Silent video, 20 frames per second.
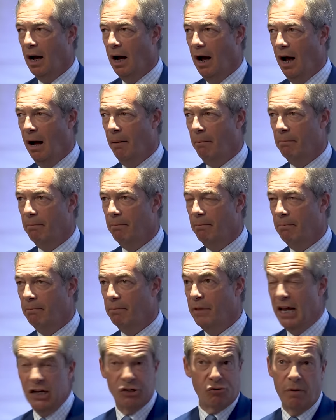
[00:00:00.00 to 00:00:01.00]
Um,
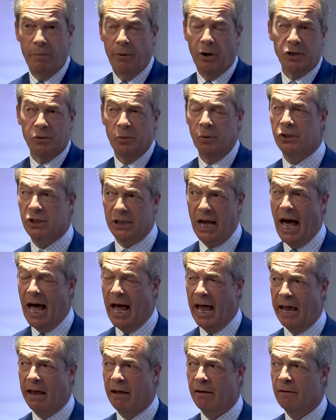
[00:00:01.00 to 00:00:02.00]
the history books will
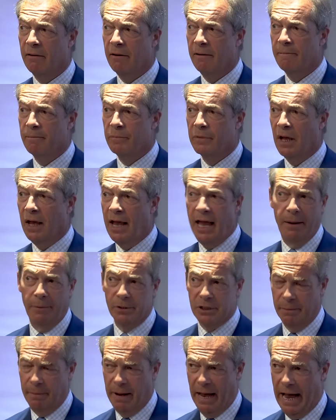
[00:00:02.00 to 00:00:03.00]
say here
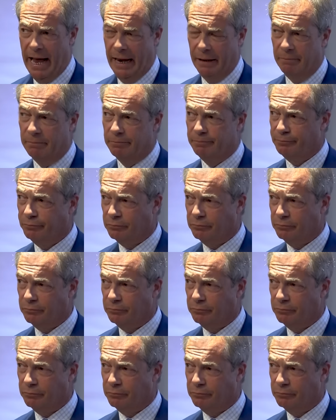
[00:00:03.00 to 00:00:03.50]
was a man